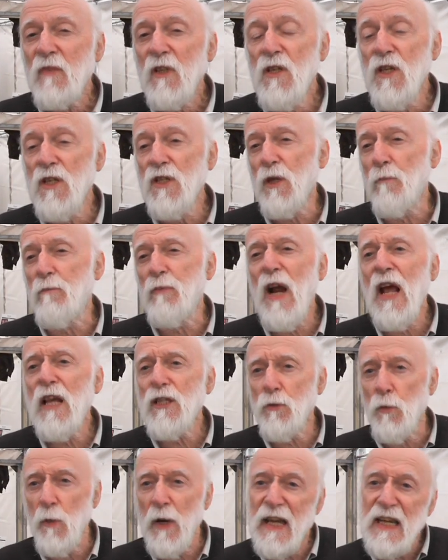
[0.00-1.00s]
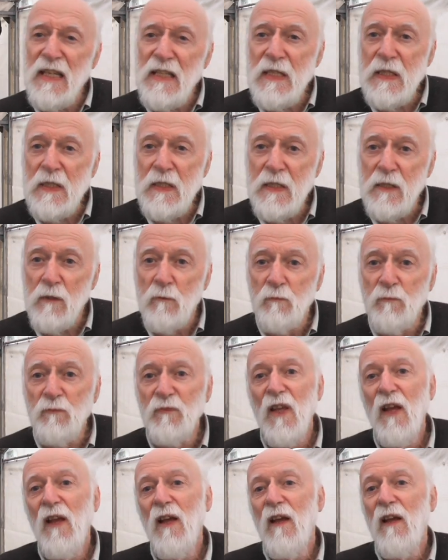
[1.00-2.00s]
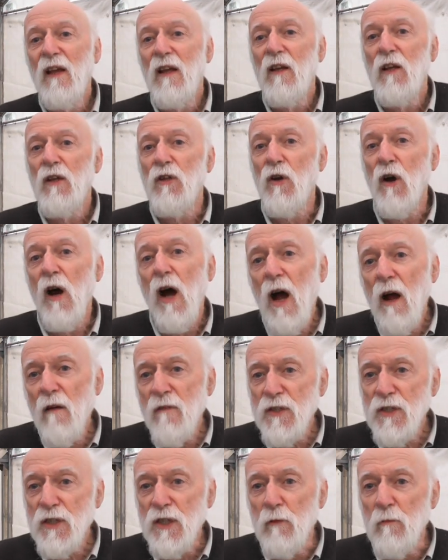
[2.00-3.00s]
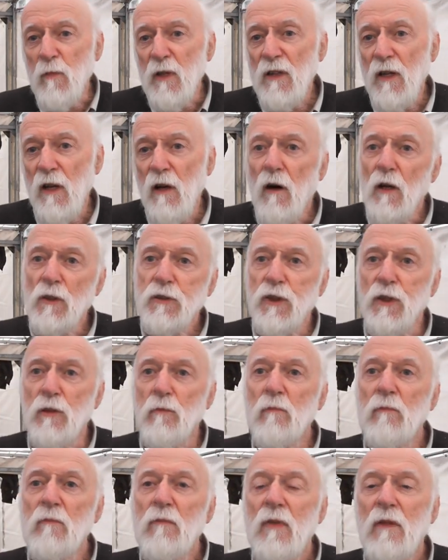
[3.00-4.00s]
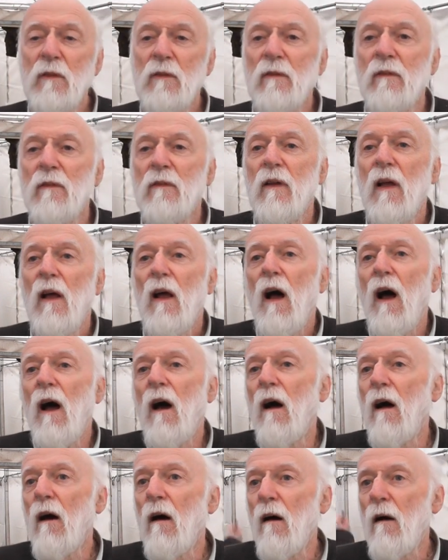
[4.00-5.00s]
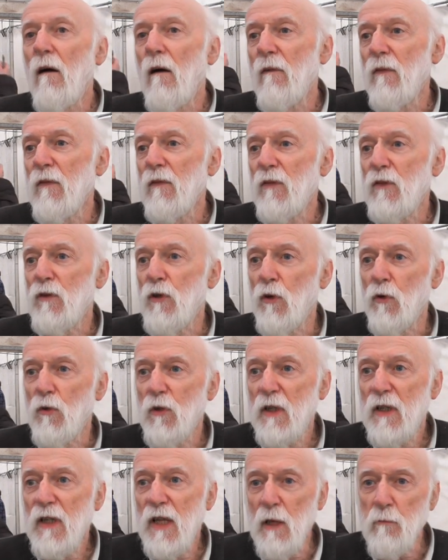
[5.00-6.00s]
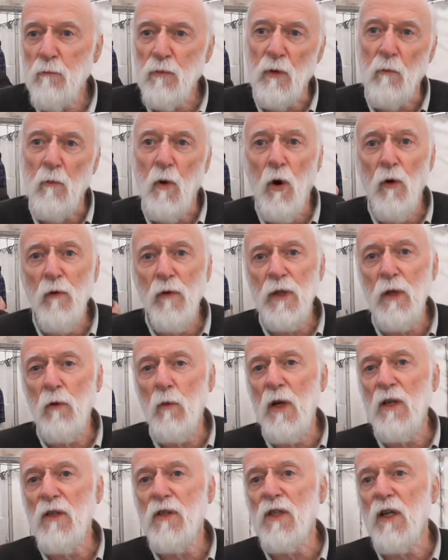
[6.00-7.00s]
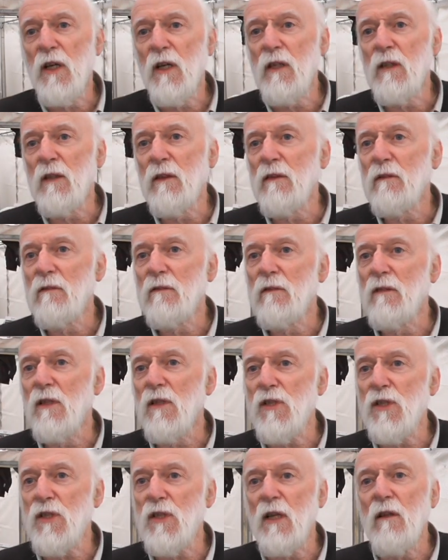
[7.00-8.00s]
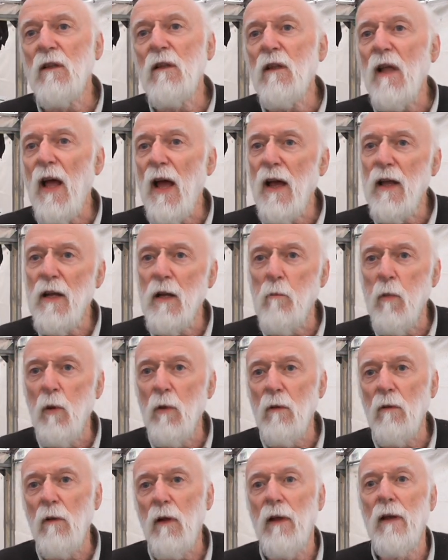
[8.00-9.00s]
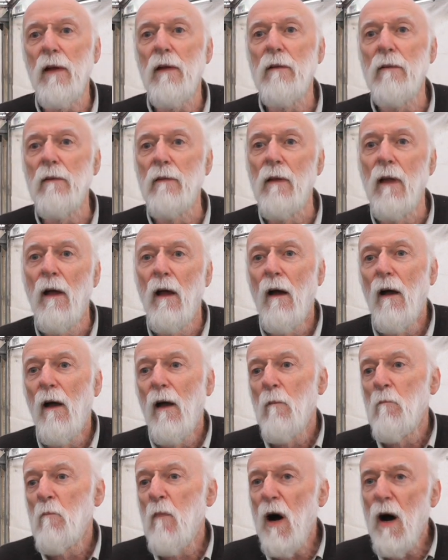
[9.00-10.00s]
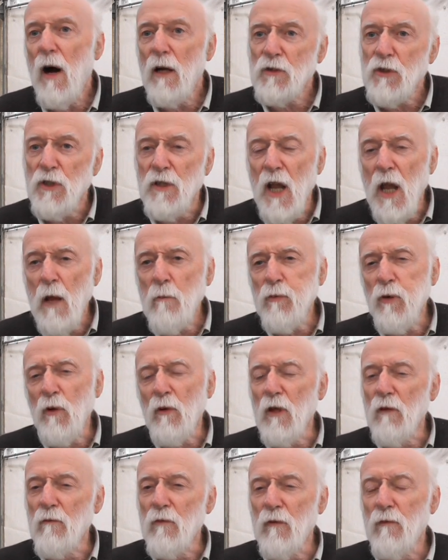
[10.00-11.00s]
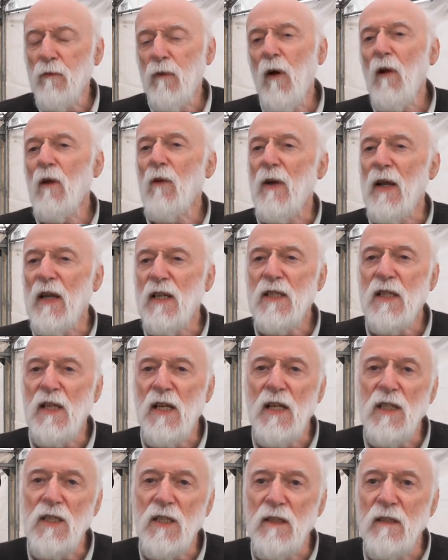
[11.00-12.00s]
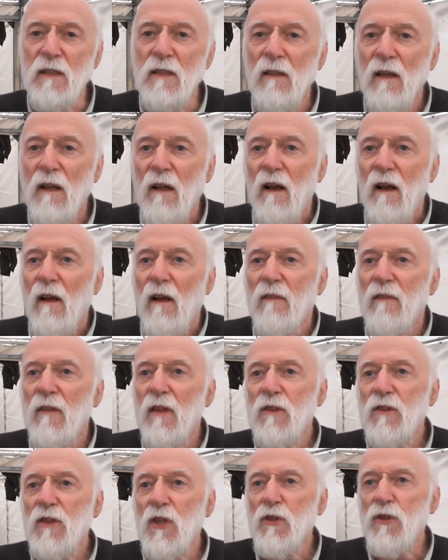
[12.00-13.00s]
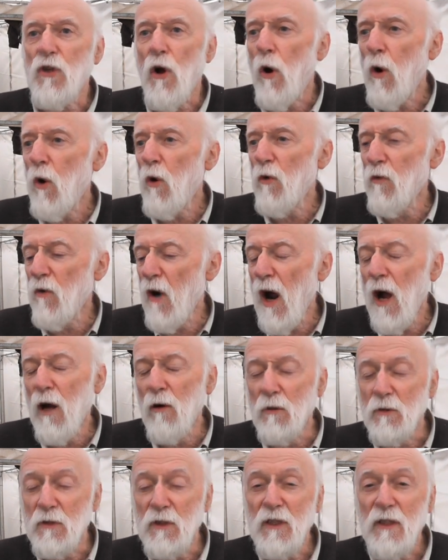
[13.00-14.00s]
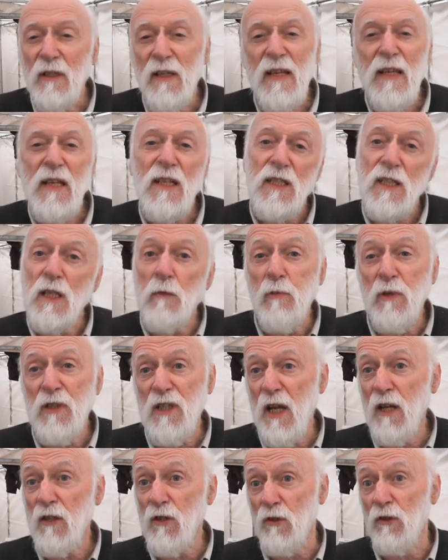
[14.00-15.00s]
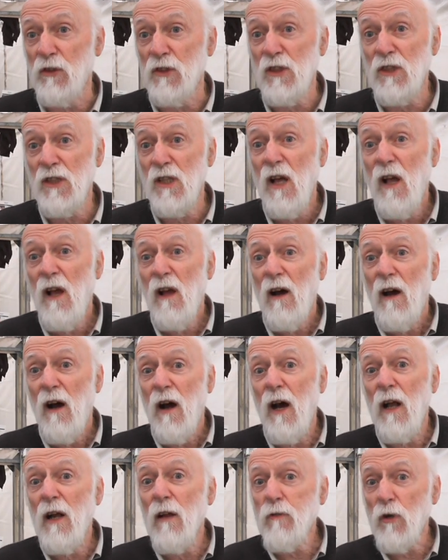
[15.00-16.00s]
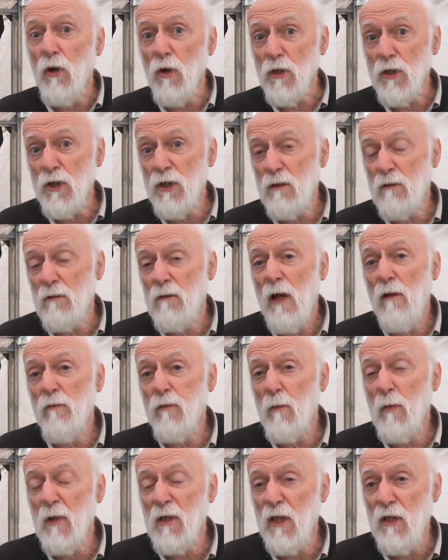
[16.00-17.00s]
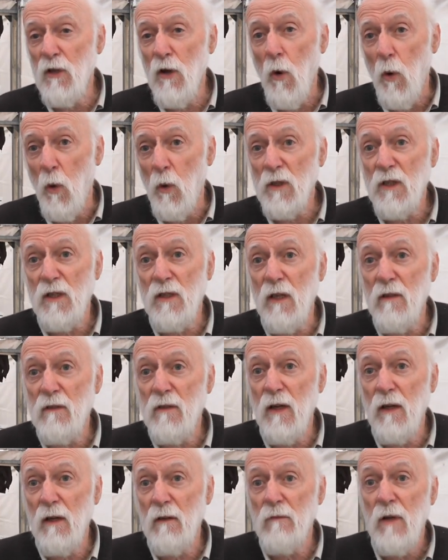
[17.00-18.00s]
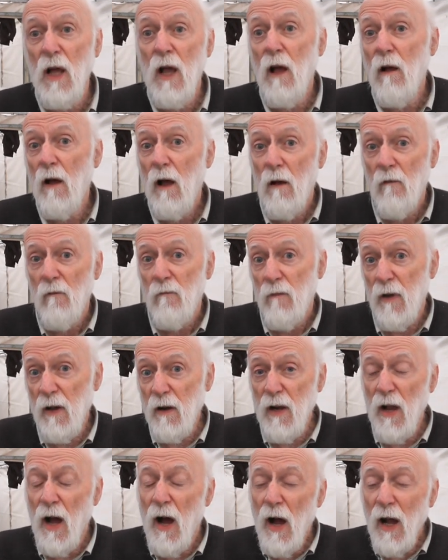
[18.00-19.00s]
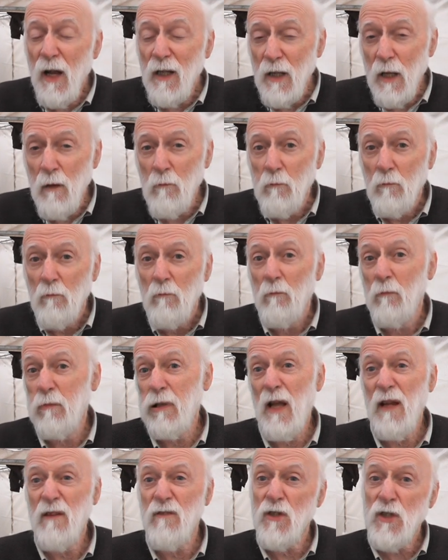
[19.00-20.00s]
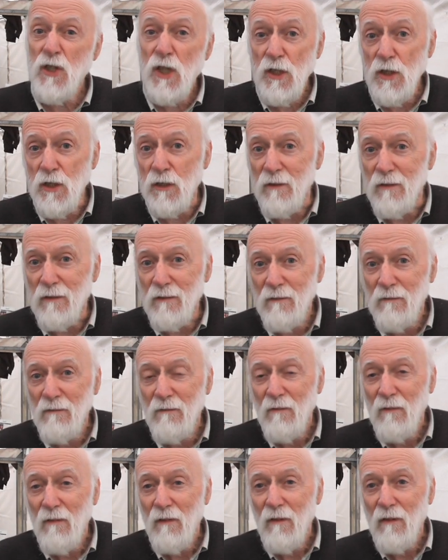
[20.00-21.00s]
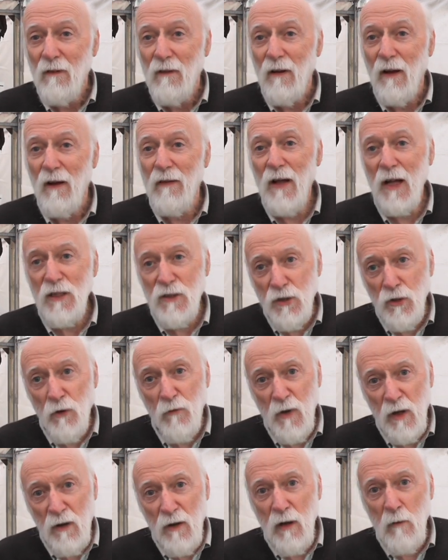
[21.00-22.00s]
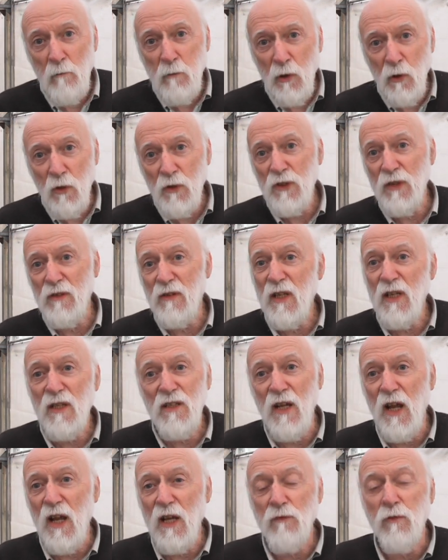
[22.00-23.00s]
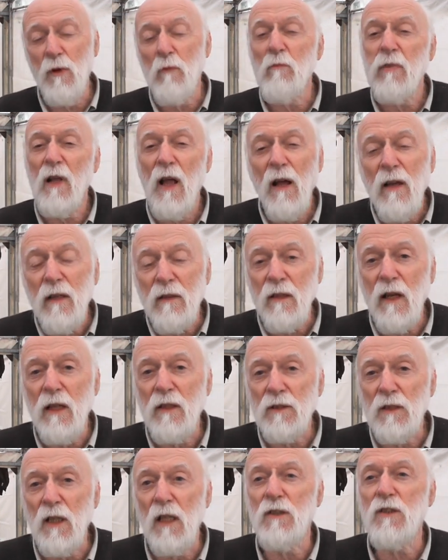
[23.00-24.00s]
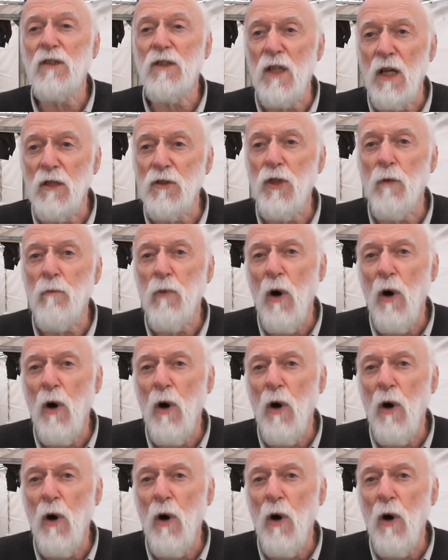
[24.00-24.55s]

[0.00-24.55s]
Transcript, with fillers: they suppress weeds, you harvest them in the autumn, uh, you keep them over the winter, they're still edible in March and April of the following season. They're just all round easy potatoes. And of course, everybody knows that they're very highly blight resistant. And that's so very important these days when blight is such a